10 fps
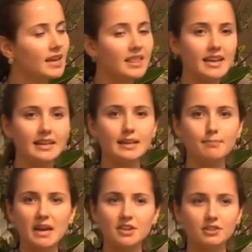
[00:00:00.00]
They need
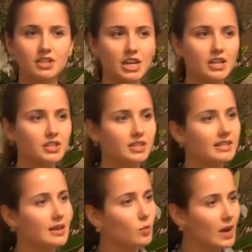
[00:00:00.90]
battery changes
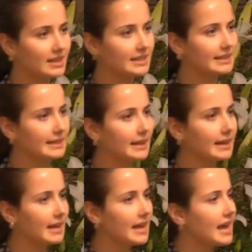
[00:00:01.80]
and wax
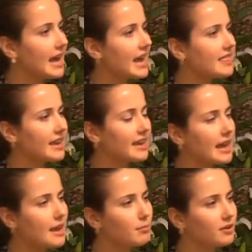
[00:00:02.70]
cleaning, and they can
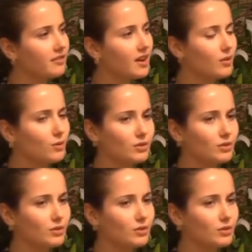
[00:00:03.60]
amplify all